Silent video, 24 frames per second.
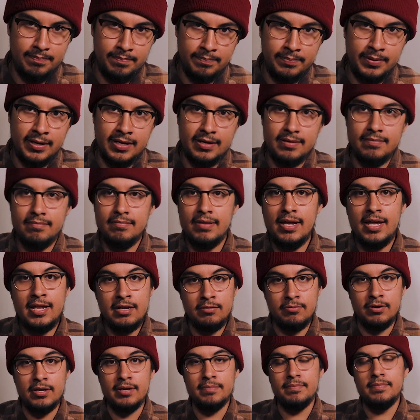But
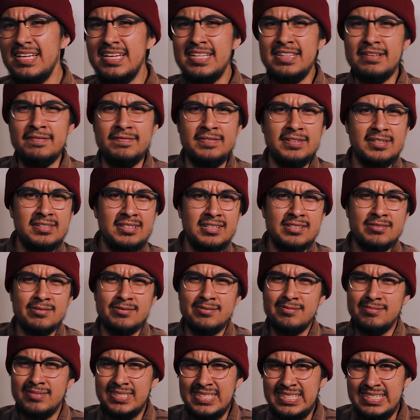anyway, the villains were
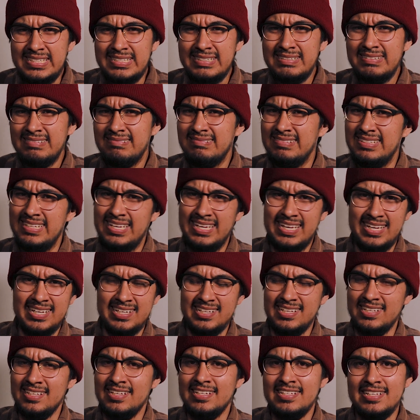weak. They
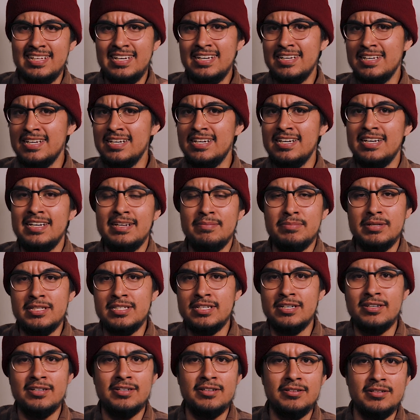didn't get any
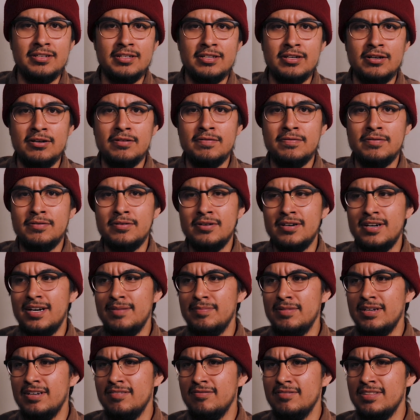material to go for. I
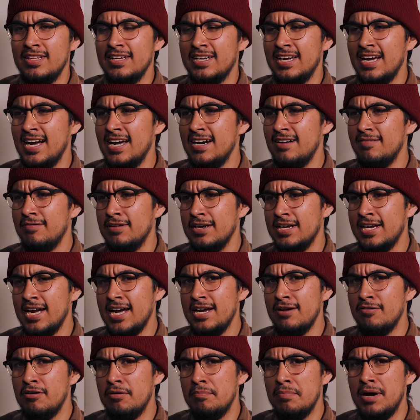mean, it kind
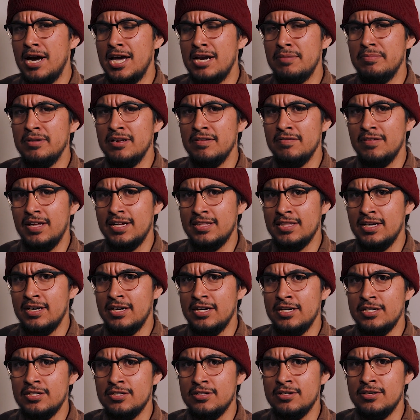of reminded me of like the
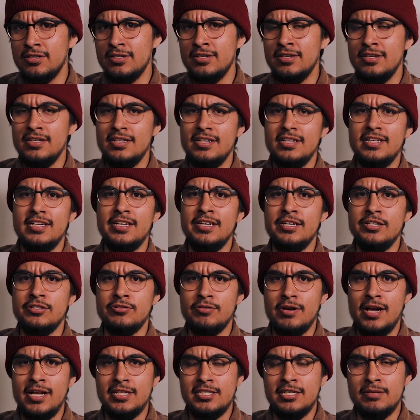hunter in
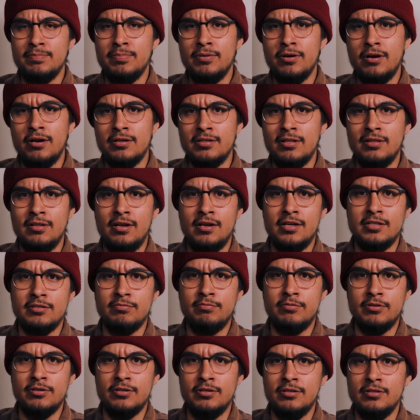Jurassic Park: The Lost
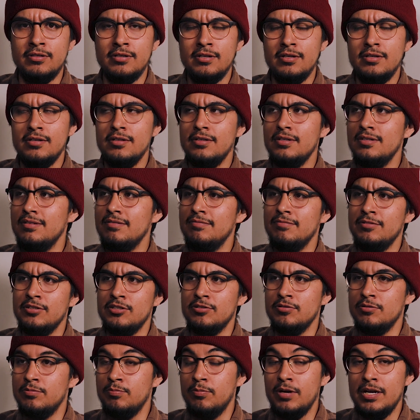World, which
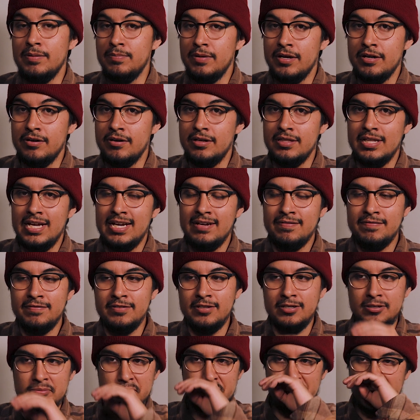is way better in that
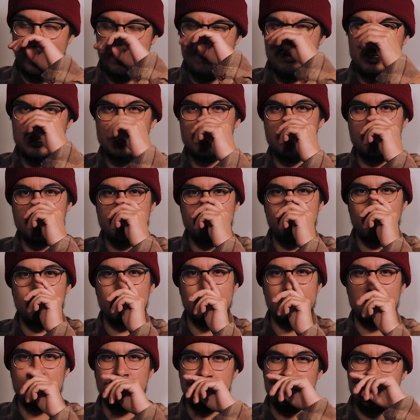film. I wish there was more
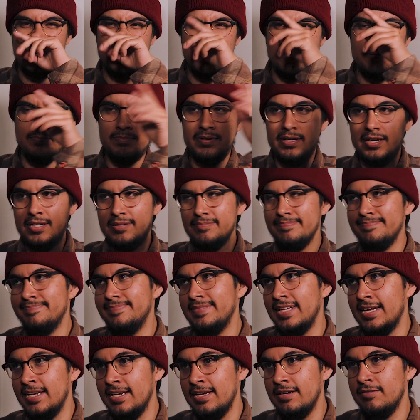to do there, but
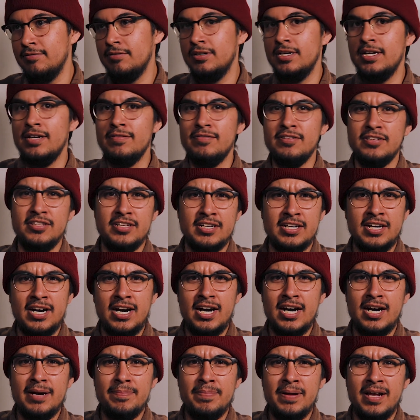whatever. The
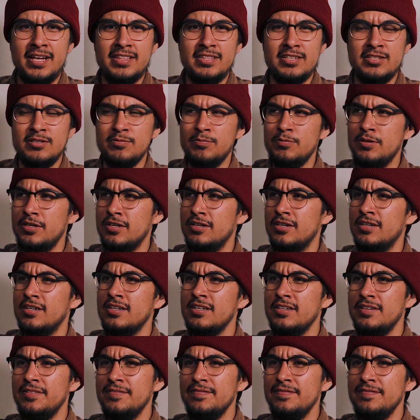cop had this weird